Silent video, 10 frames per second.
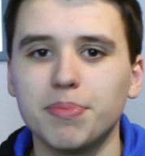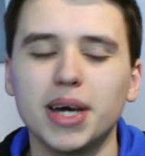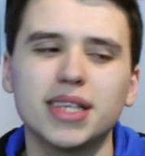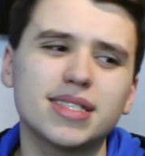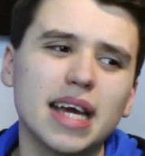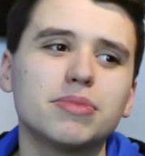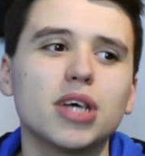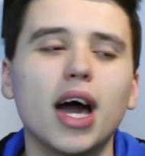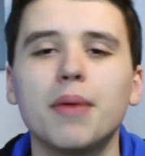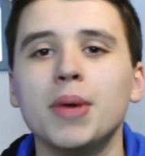But at the same
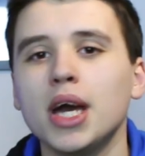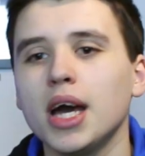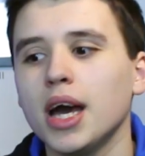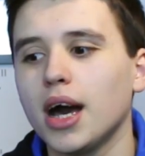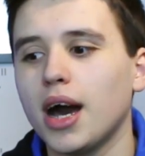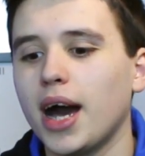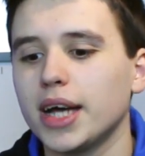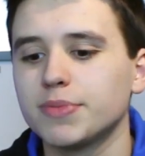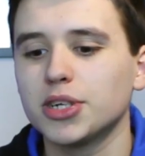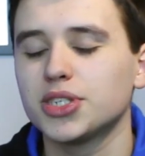time,
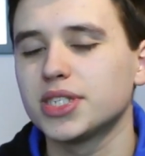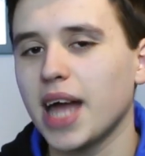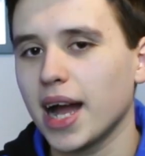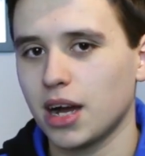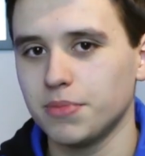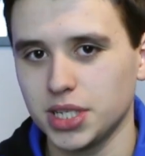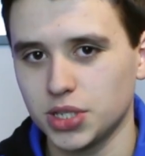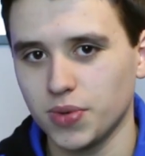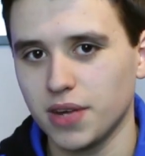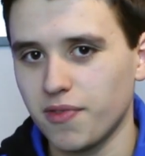as much as that comes
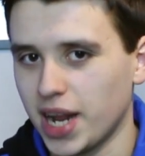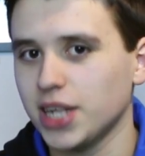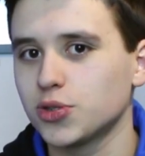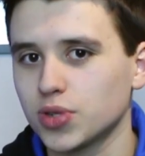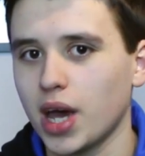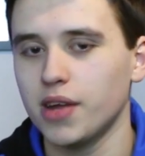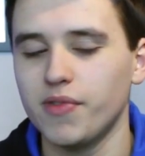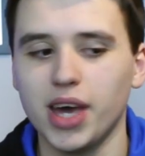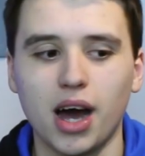into it, the financial side of it,